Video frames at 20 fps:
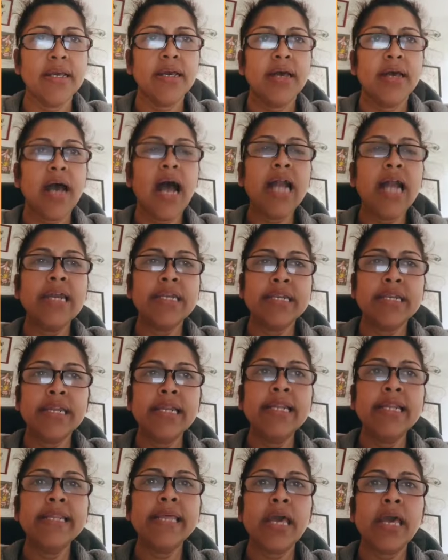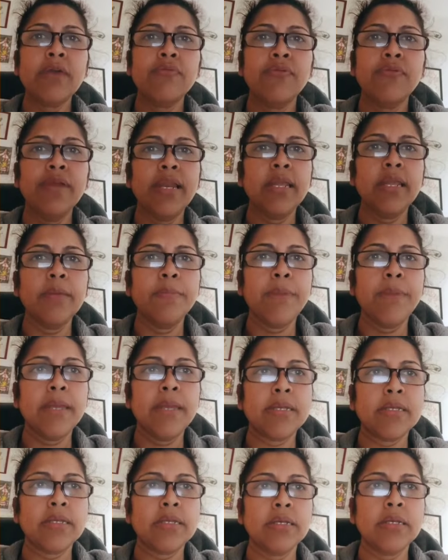until they are feeling
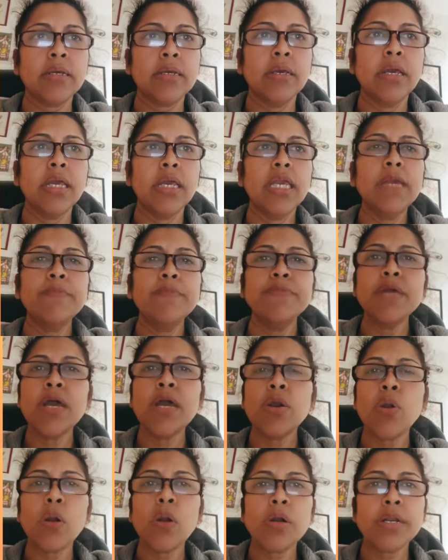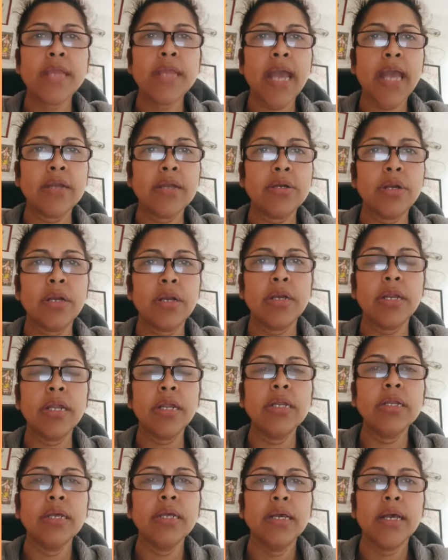better. If they are not
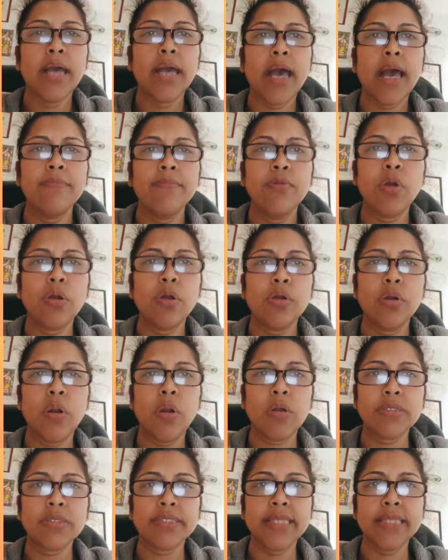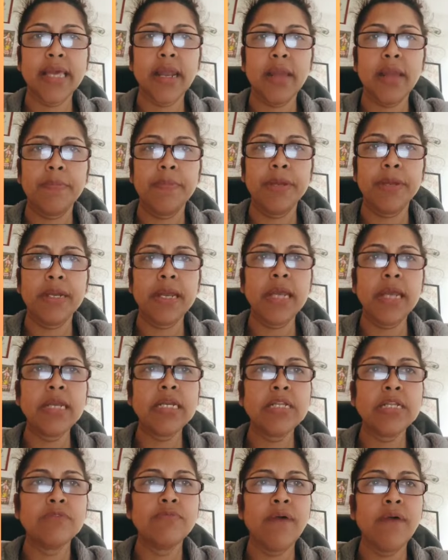dehydrated, have not lost their appetite,
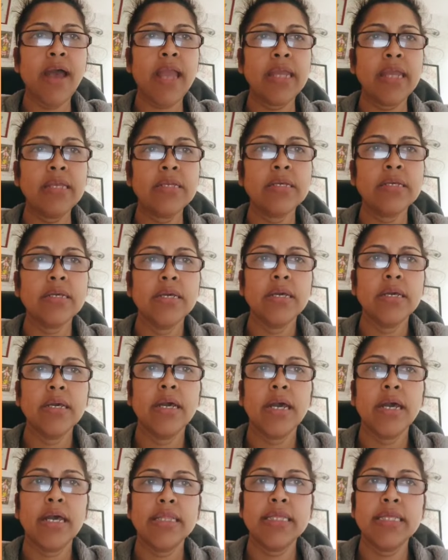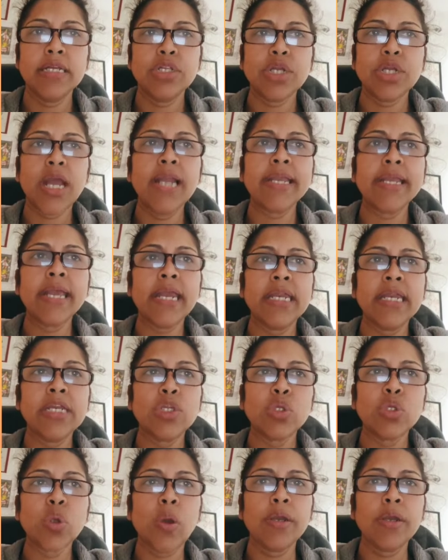it's fine. The child can
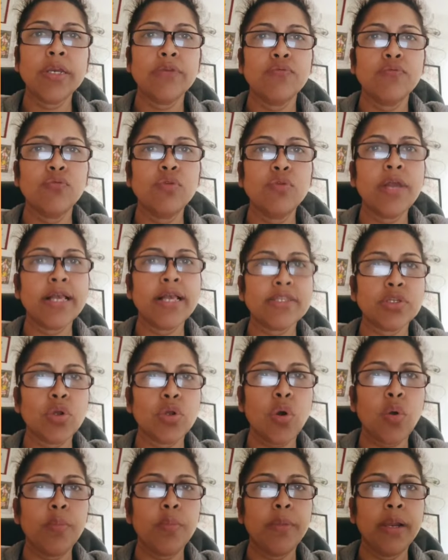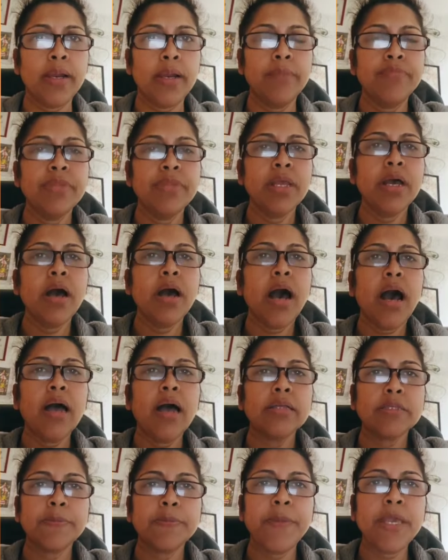eat solid food as normal.
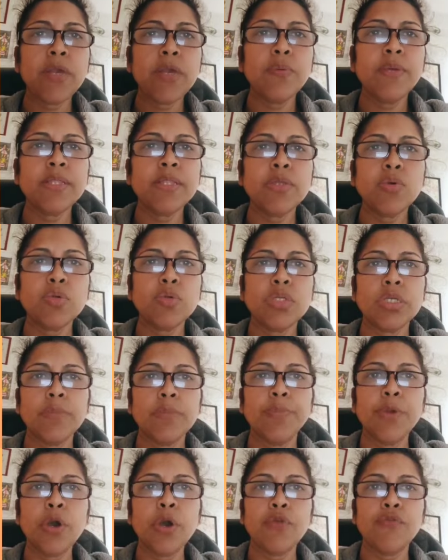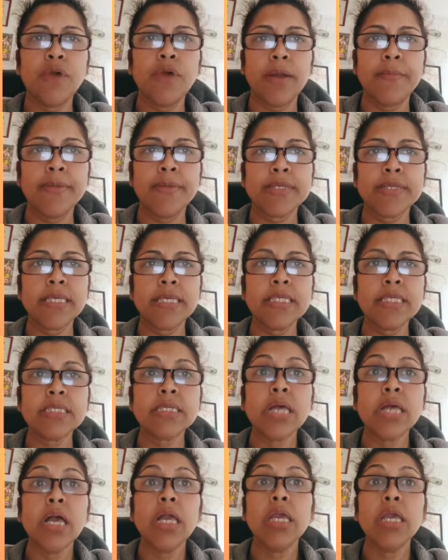Speak with your GP or
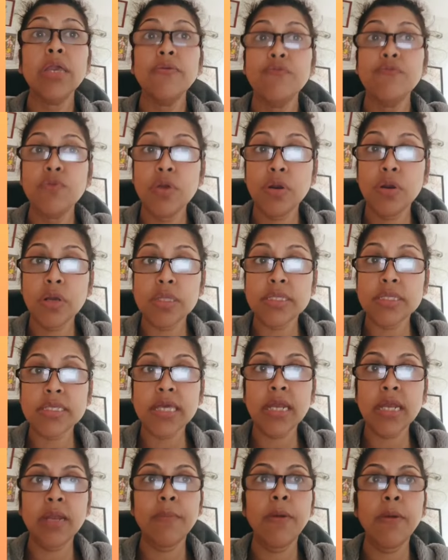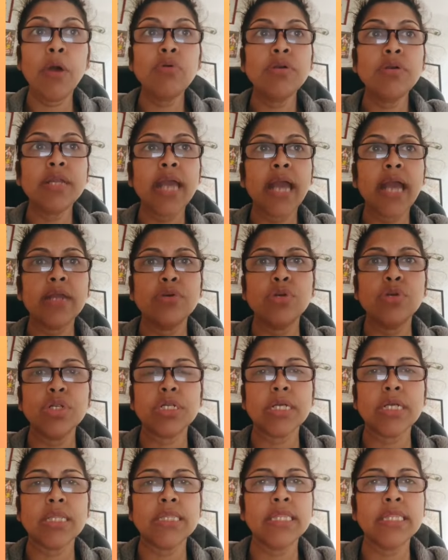pharmacist if you are concerned about
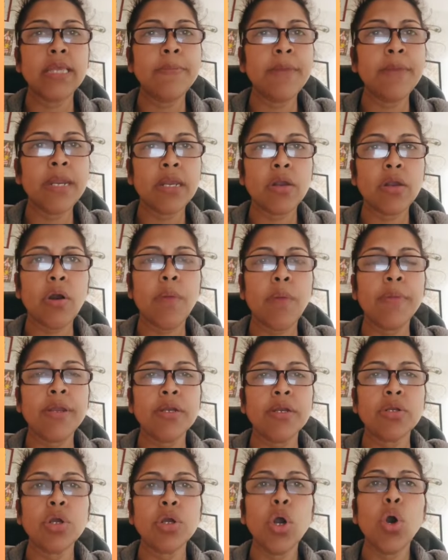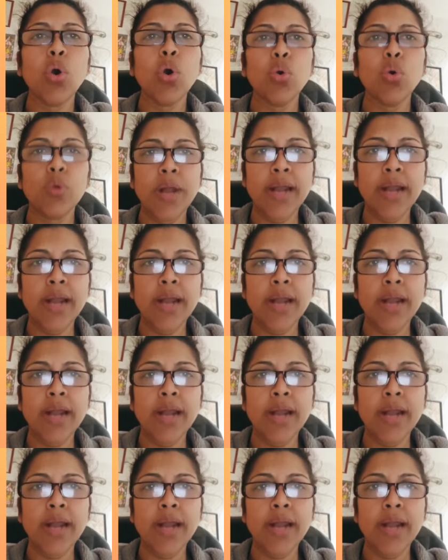dehydration. They may recommend oral